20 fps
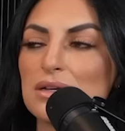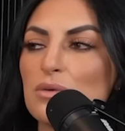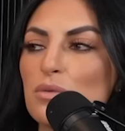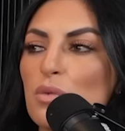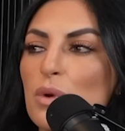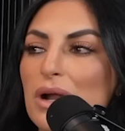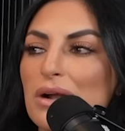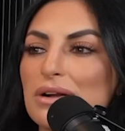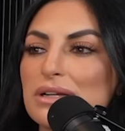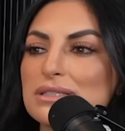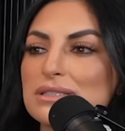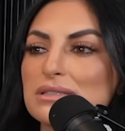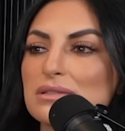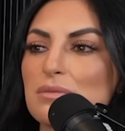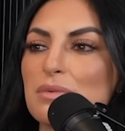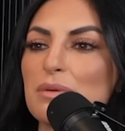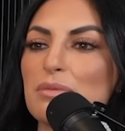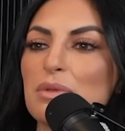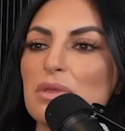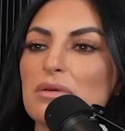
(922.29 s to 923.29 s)
Whereas
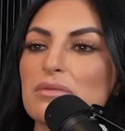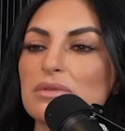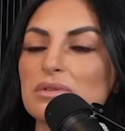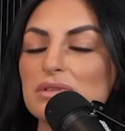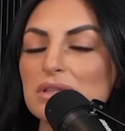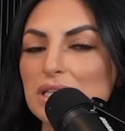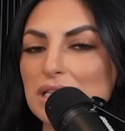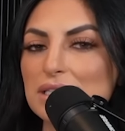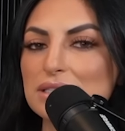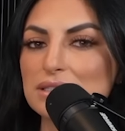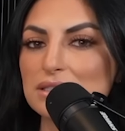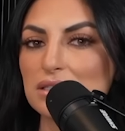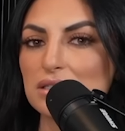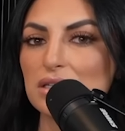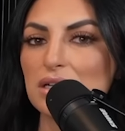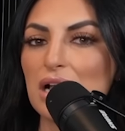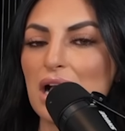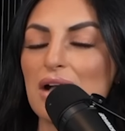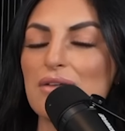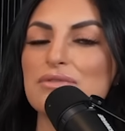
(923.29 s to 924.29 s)
the people that were released
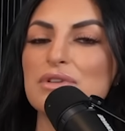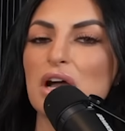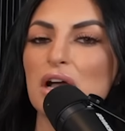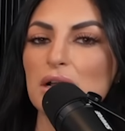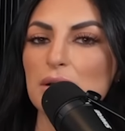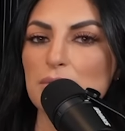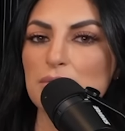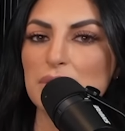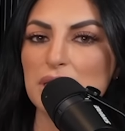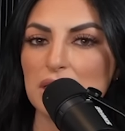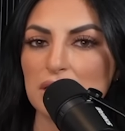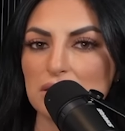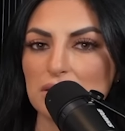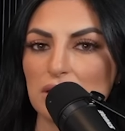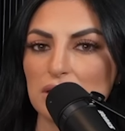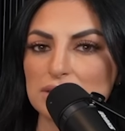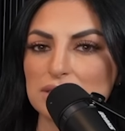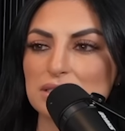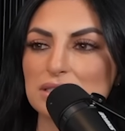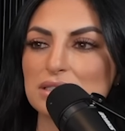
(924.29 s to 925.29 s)
have non-compete
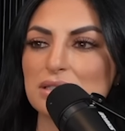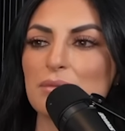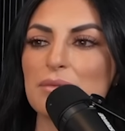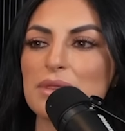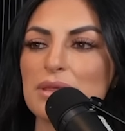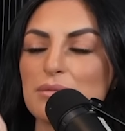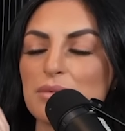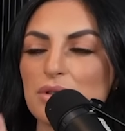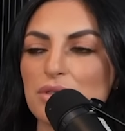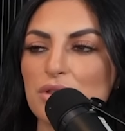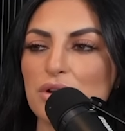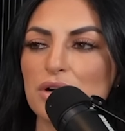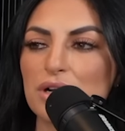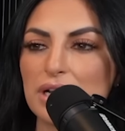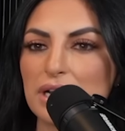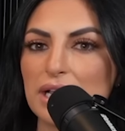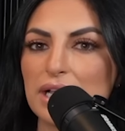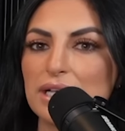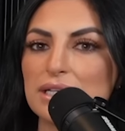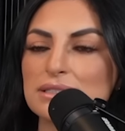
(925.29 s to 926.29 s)
clauses. Some of them are
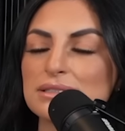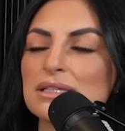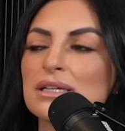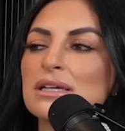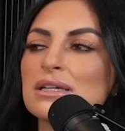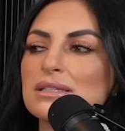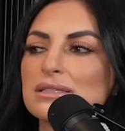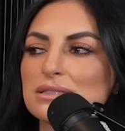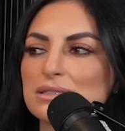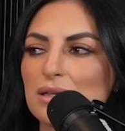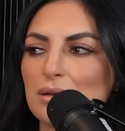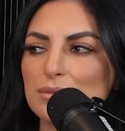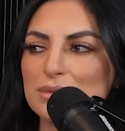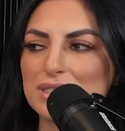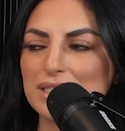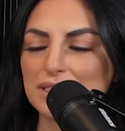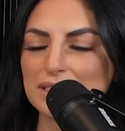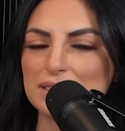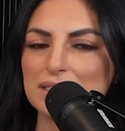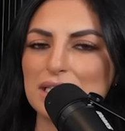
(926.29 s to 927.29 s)
30 days, some
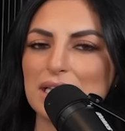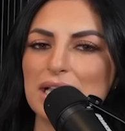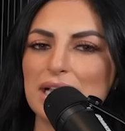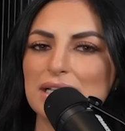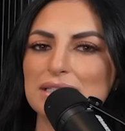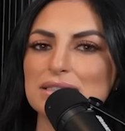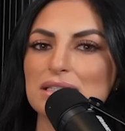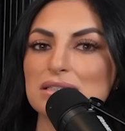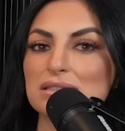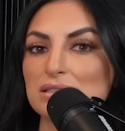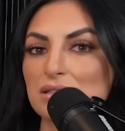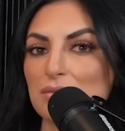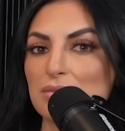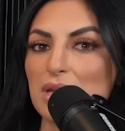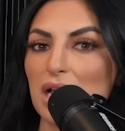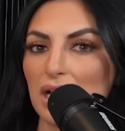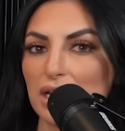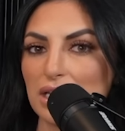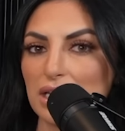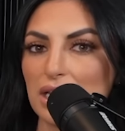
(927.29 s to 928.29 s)
60 days, and some
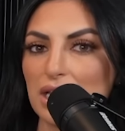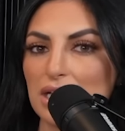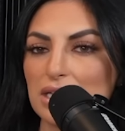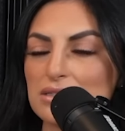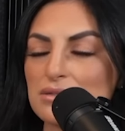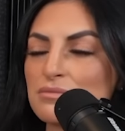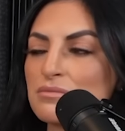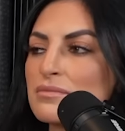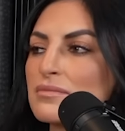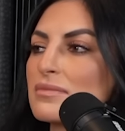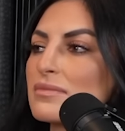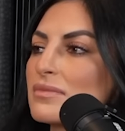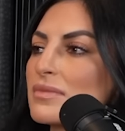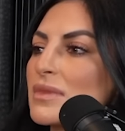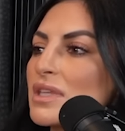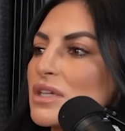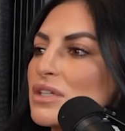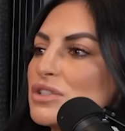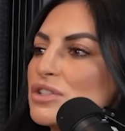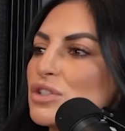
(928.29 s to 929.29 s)
90 days.
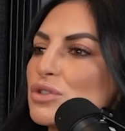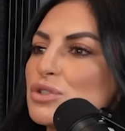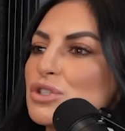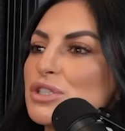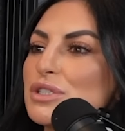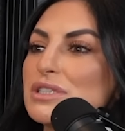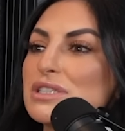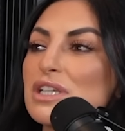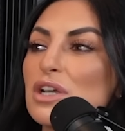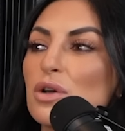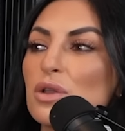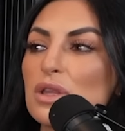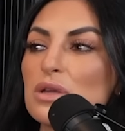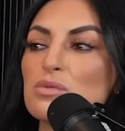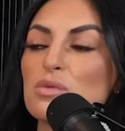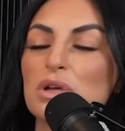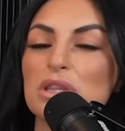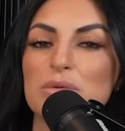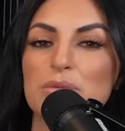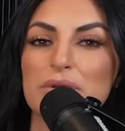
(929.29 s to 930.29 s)
So she's the only
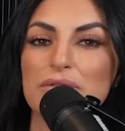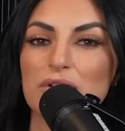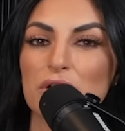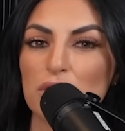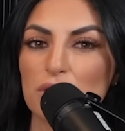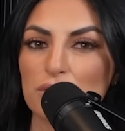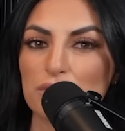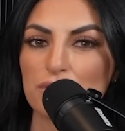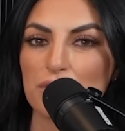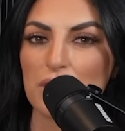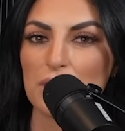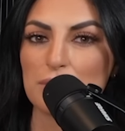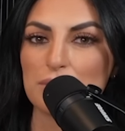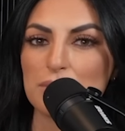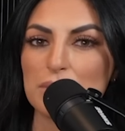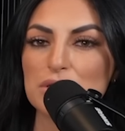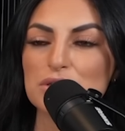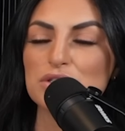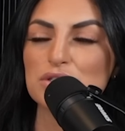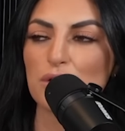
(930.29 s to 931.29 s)
one that we've heard
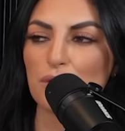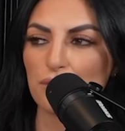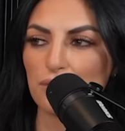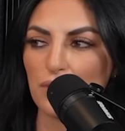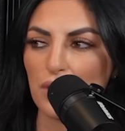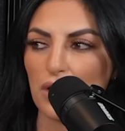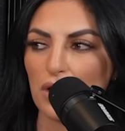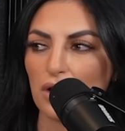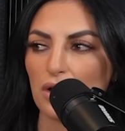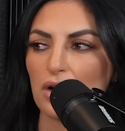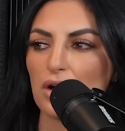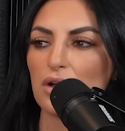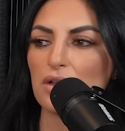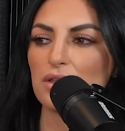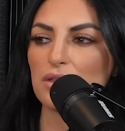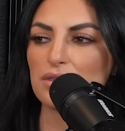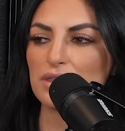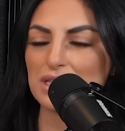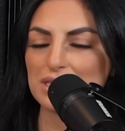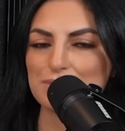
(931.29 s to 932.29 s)
from so far on
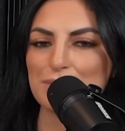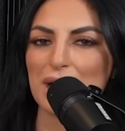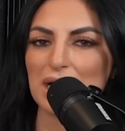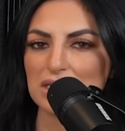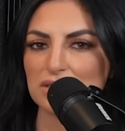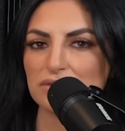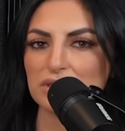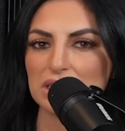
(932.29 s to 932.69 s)
this batch of